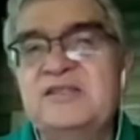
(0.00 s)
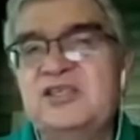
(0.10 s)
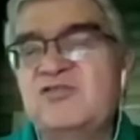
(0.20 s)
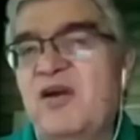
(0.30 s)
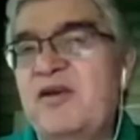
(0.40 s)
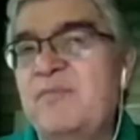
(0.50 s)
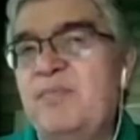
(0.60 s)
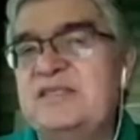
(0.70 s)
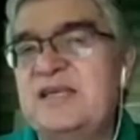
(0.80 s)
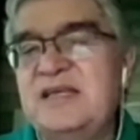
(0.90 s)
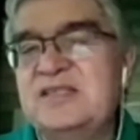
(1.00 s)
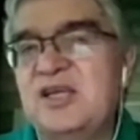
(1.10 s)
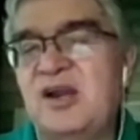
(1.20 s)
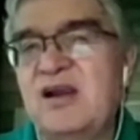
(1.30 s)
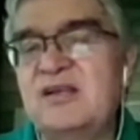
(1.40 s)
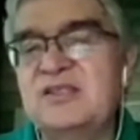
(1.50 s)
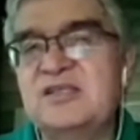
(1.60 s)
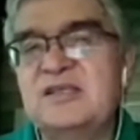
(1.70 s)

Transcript: She's very busy as an artist.